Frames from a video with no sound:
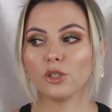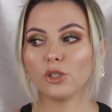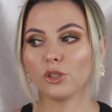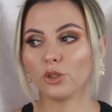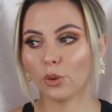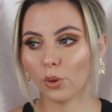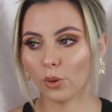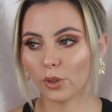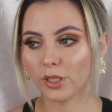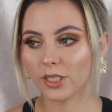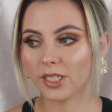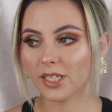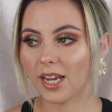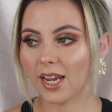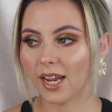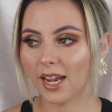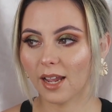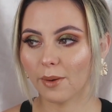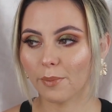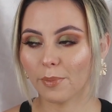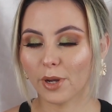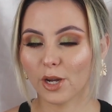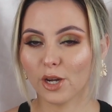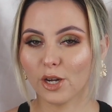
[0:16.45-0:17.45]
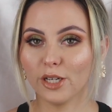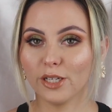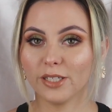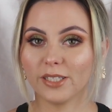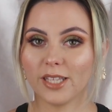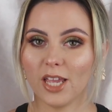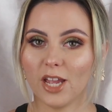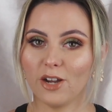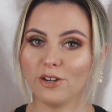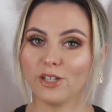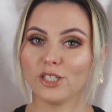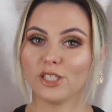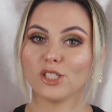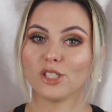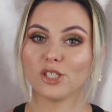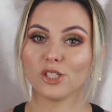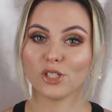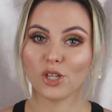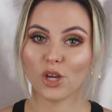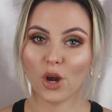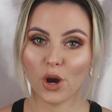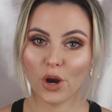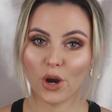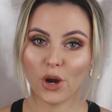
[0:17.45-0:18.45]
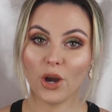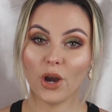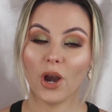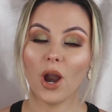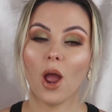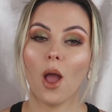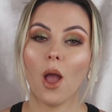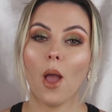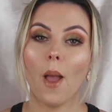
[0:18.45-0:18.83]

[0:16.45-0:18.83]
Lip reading: daunting because there is so